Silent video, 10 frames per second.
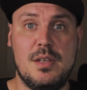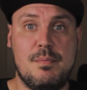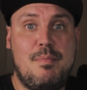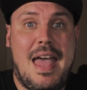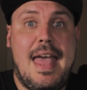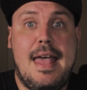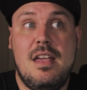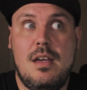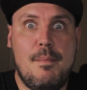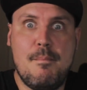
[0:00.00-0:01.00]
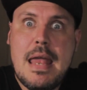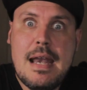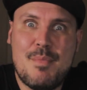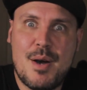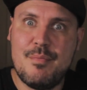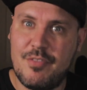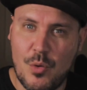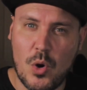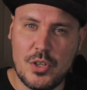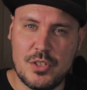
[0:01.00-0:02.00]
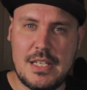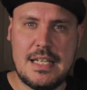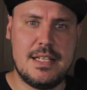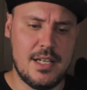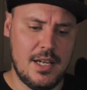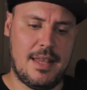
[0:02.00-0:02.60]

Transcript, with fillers: the bare minimum for what you need,